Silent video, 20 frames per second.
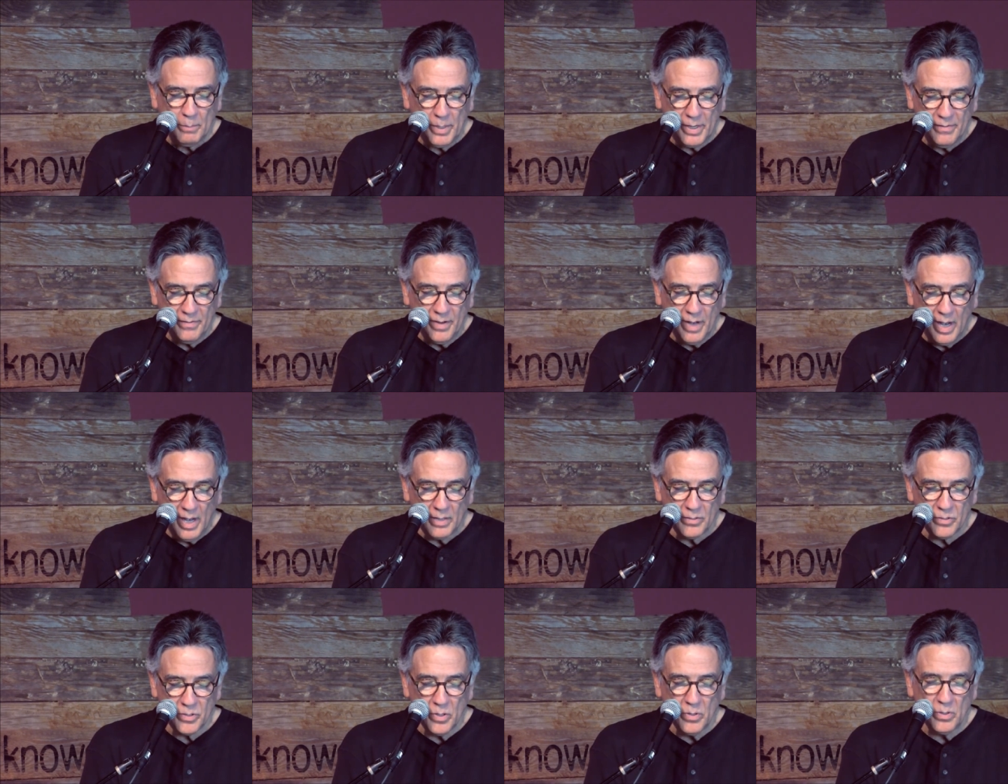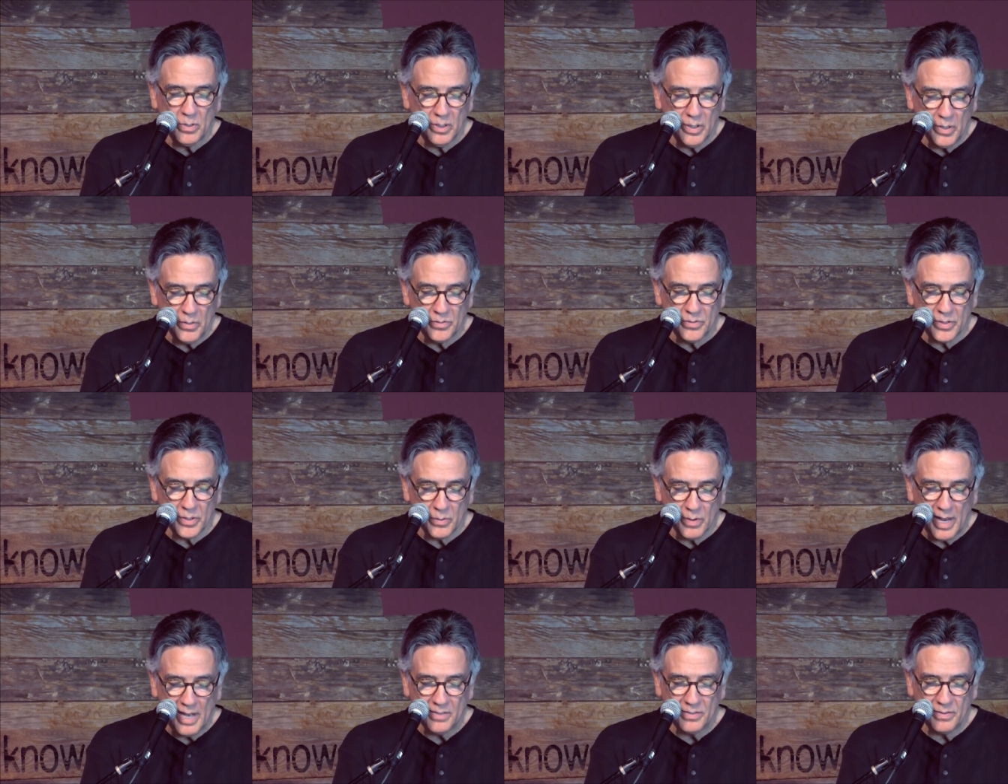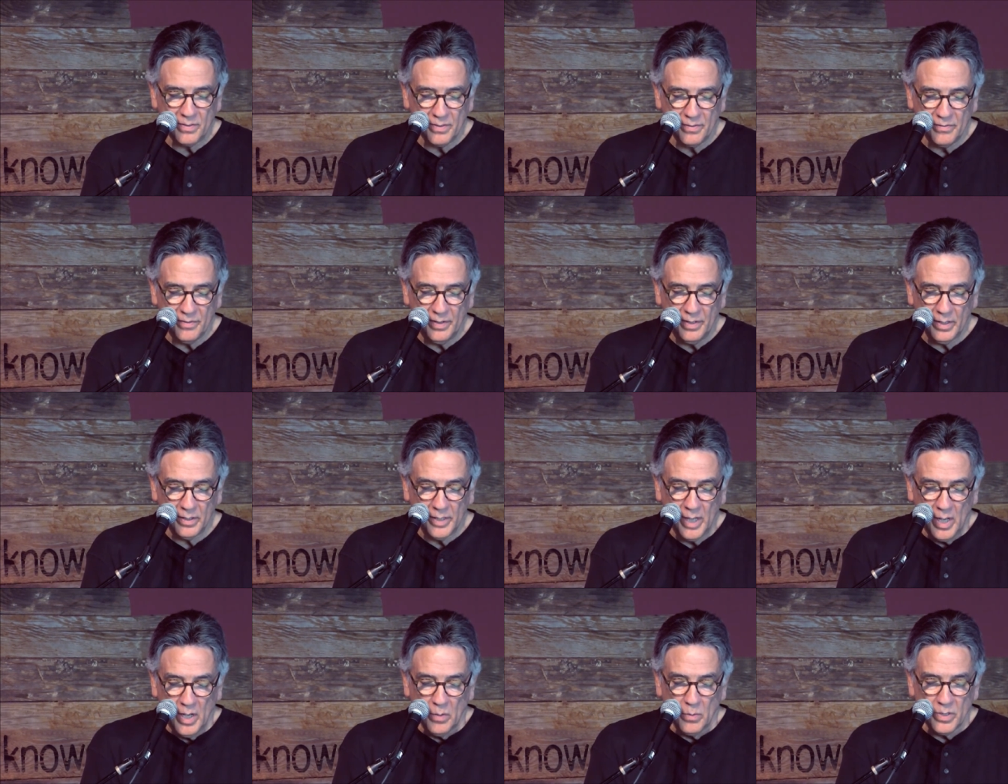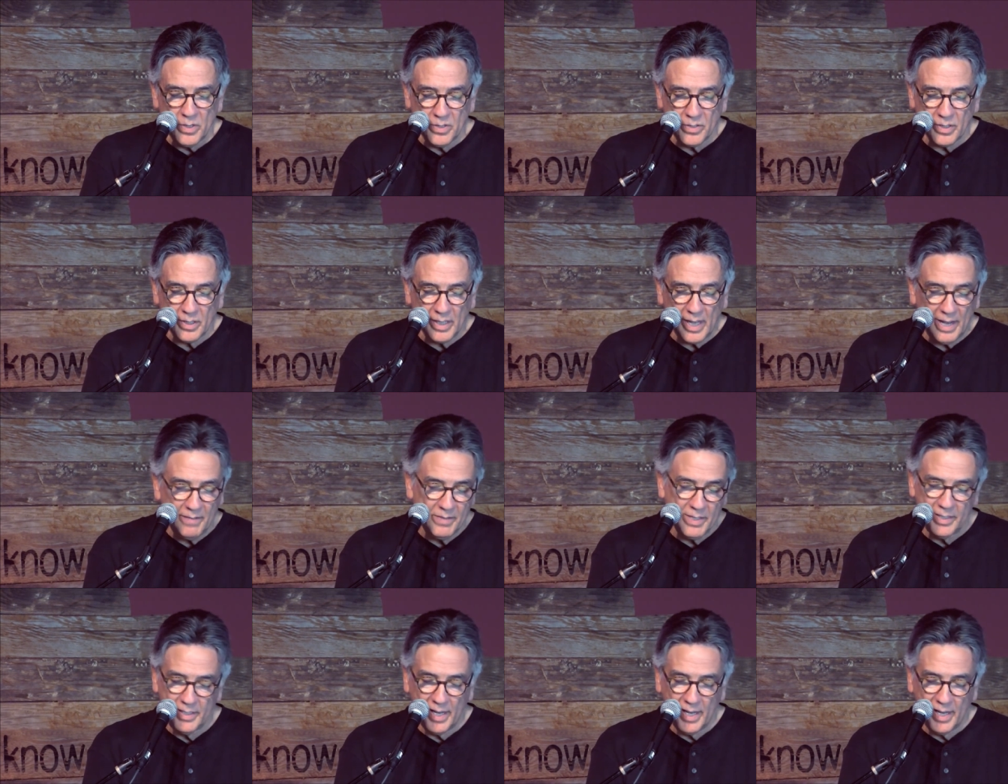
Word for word: But if God so clothes the grass of the field, which is alive